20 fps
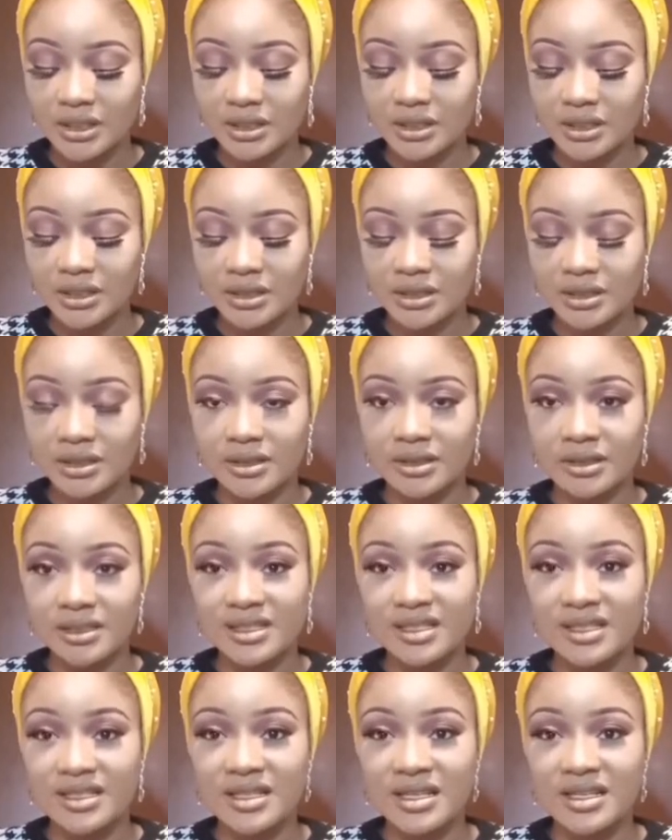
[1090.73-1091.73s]
In the
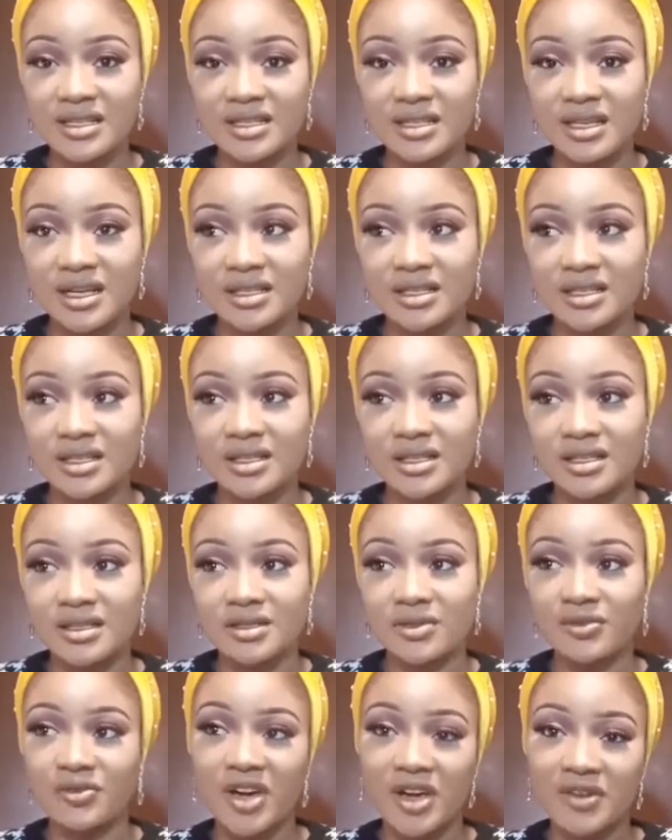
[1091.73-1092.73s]
sense that the
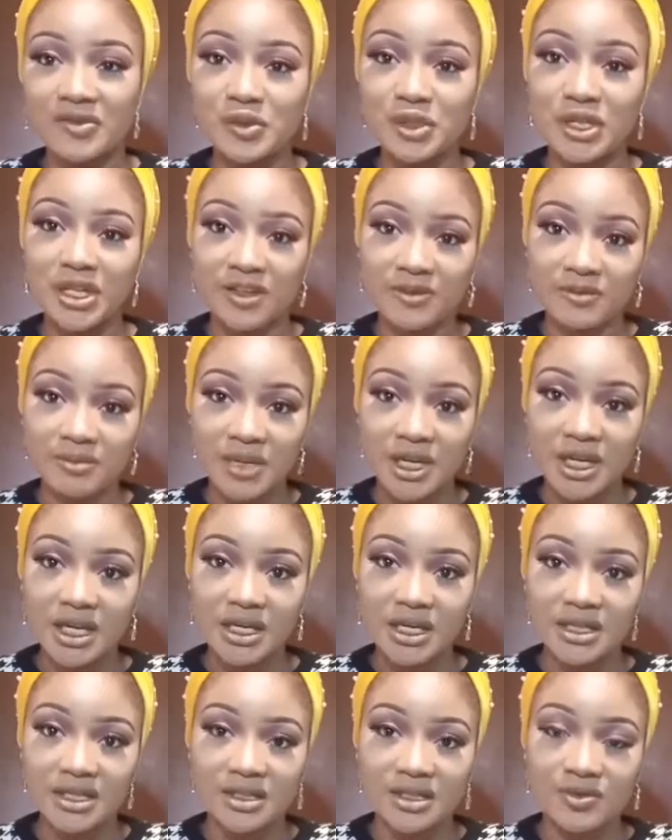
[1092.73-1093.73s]
vibe you give me
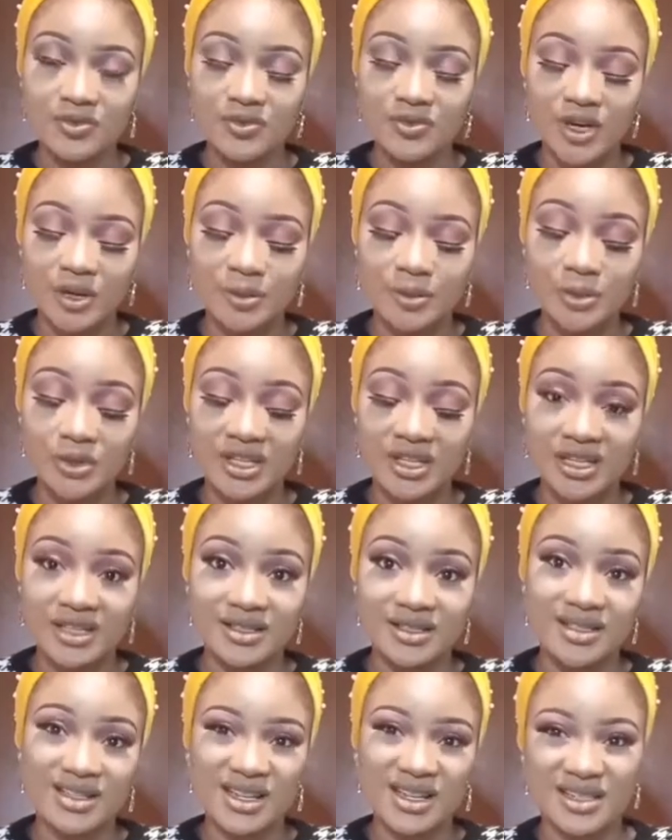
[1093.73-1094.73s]
is the vibe you get,
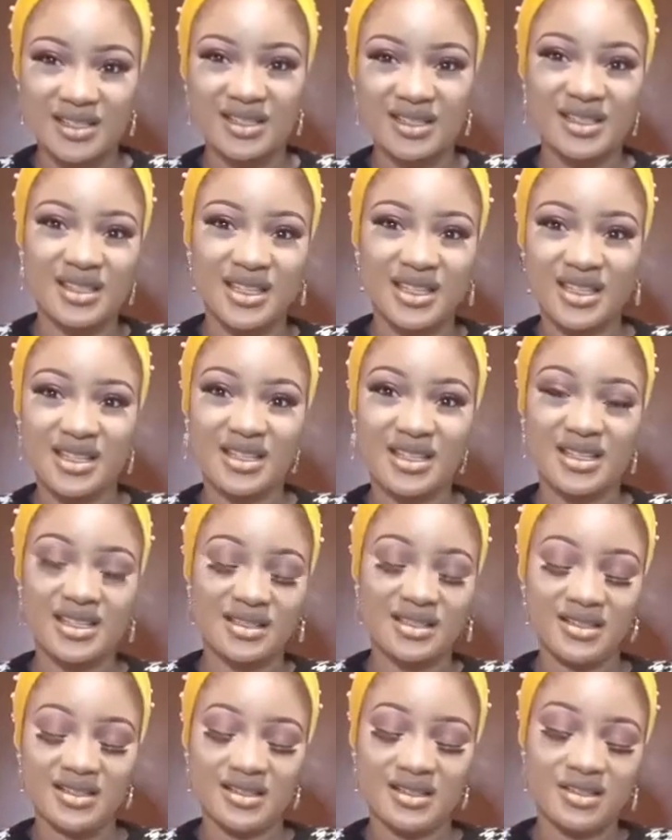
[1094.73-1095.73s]
kind of
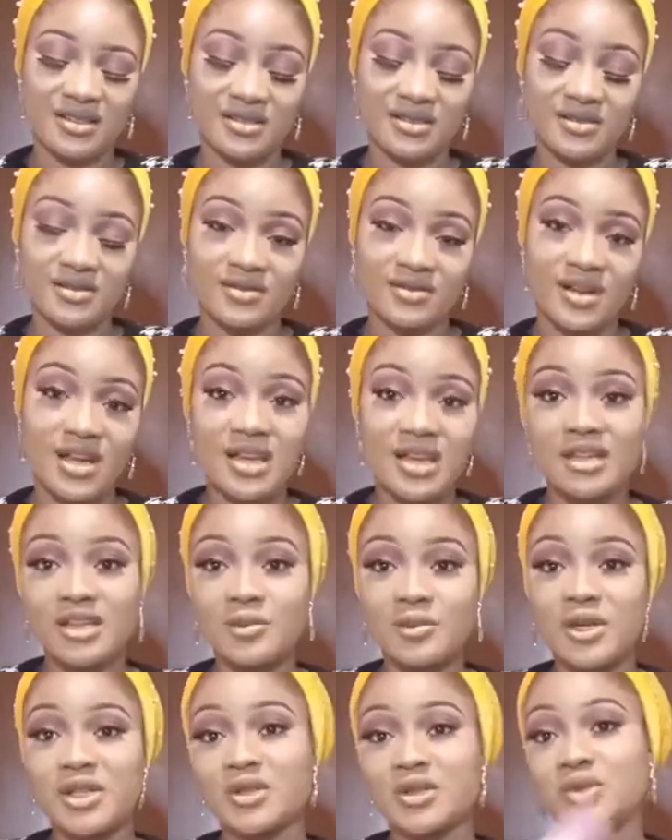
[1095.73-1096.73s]
thing. I don't know.
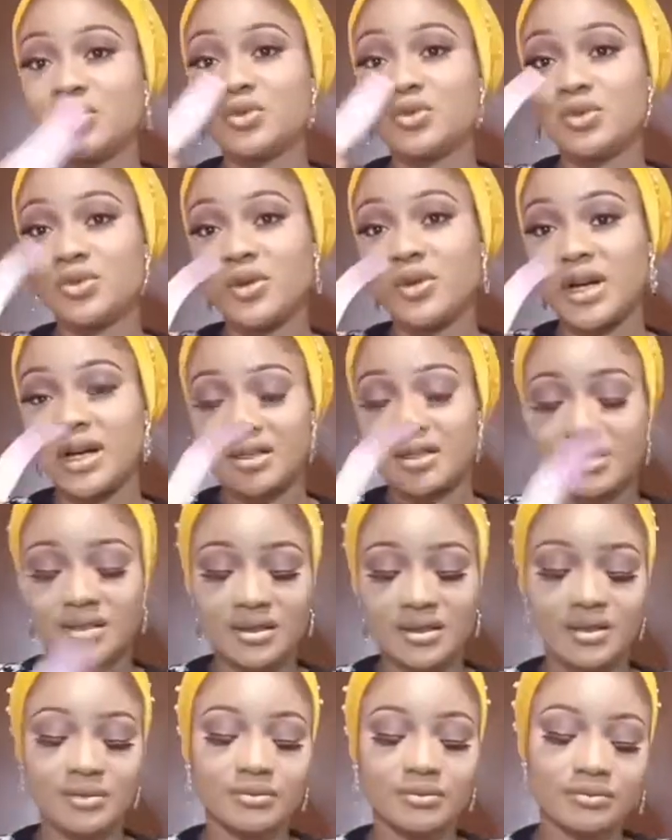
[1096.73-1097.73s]
Depends on who you ask.
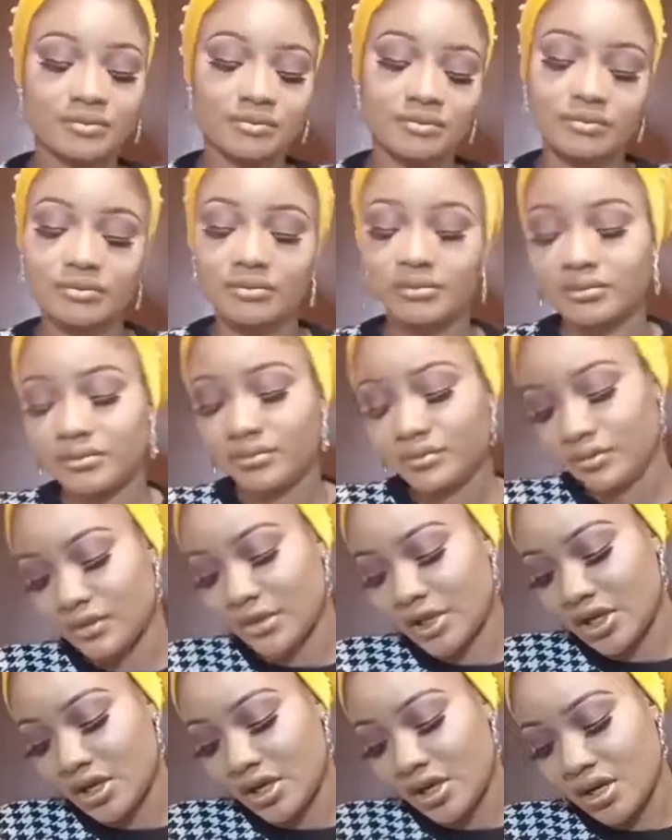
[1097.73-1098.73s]

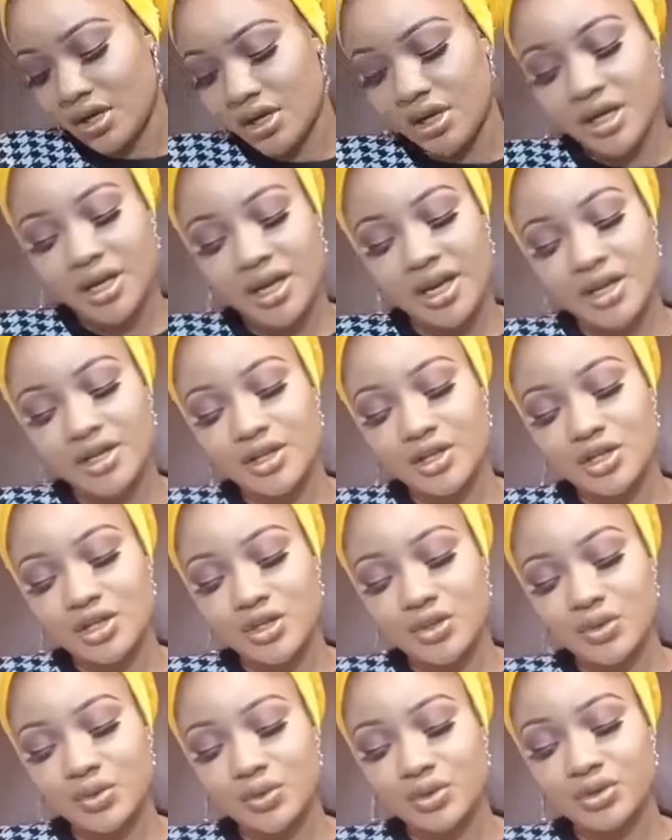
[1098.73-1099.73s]
Can
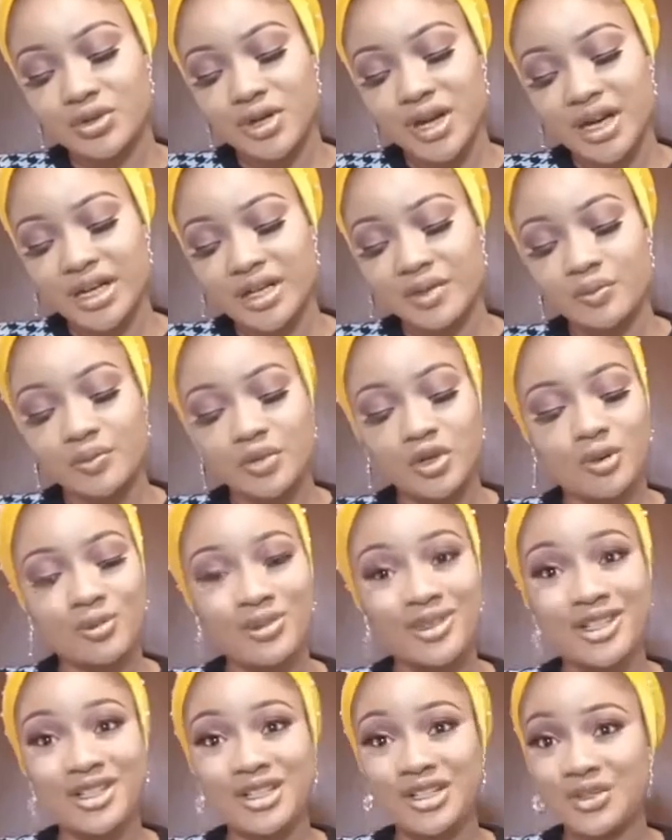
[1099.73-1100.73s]
you cry in
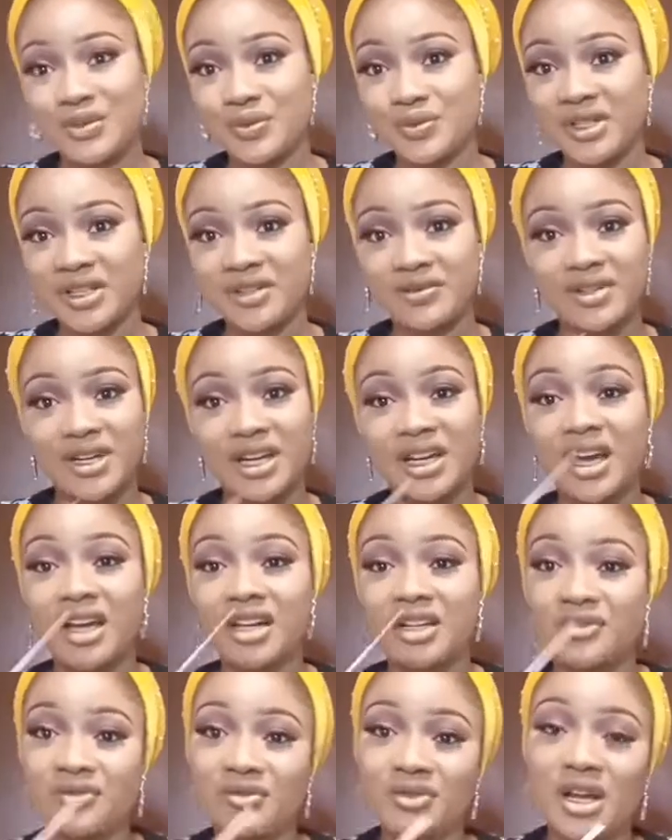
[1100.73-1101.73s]
public? No, never. I find
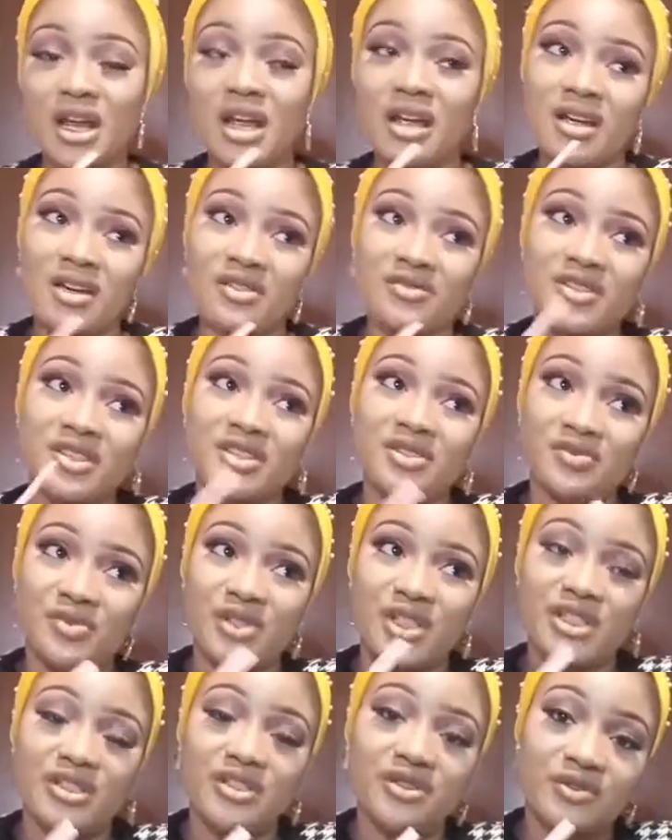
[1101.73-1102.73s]
it
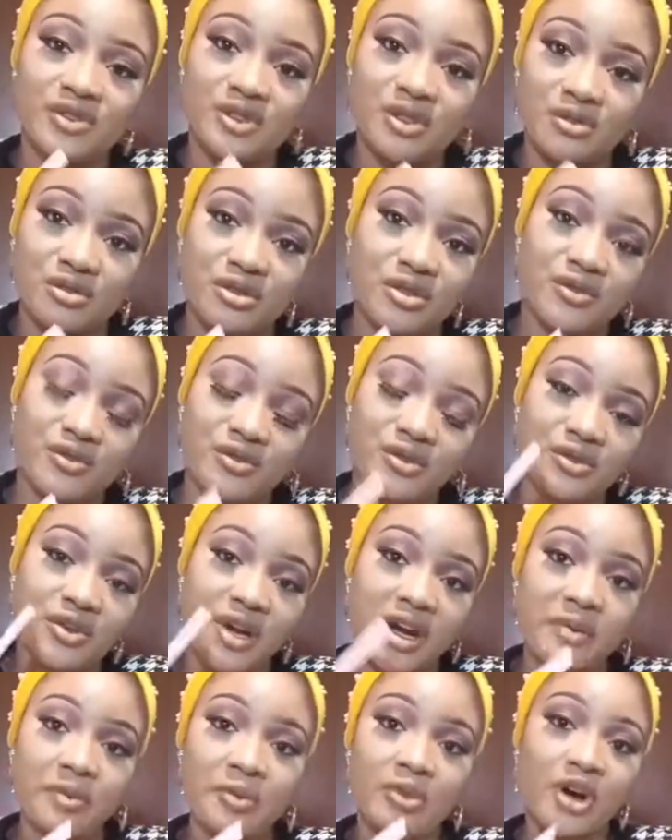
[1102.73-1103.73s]
really difficult to even cry
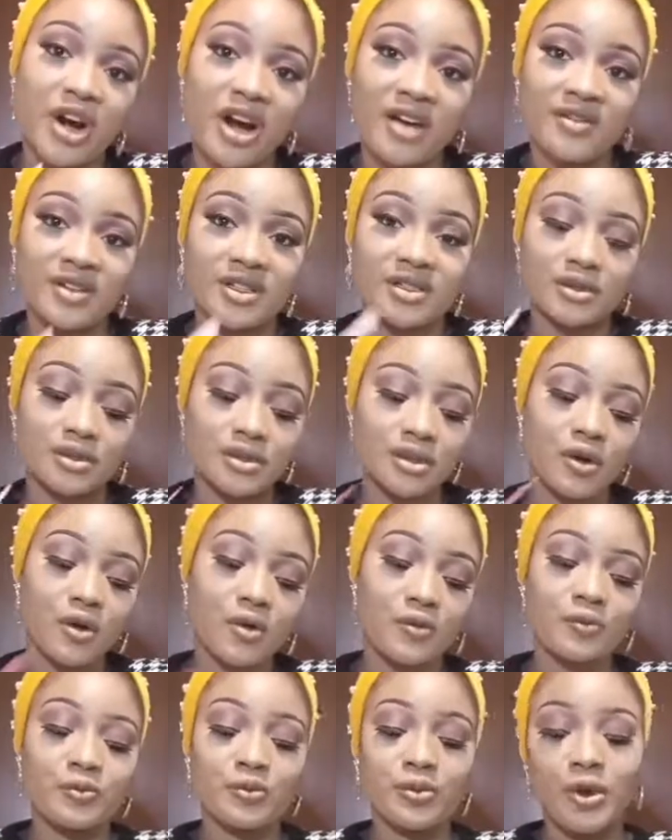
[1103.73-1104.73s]
in private, not talk
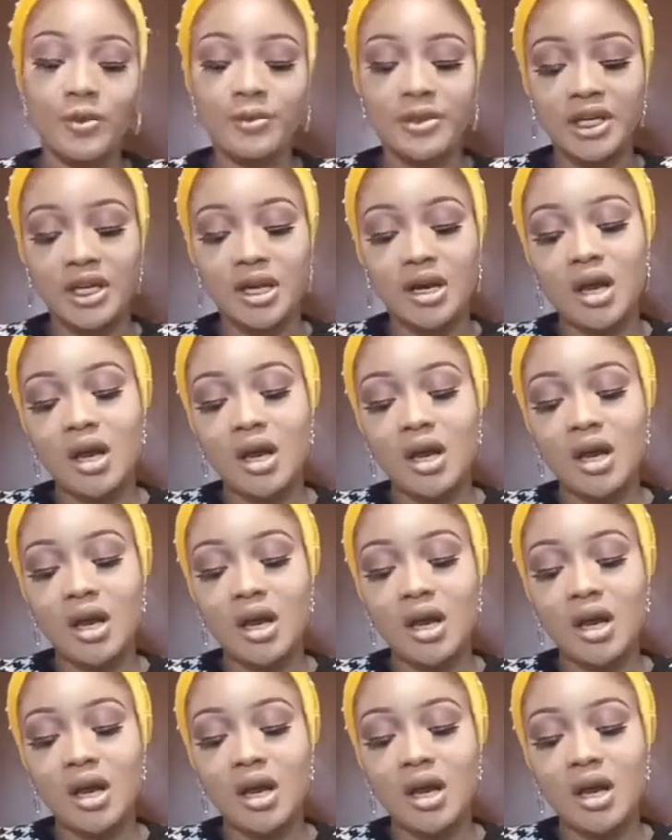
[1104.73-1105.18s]
about public.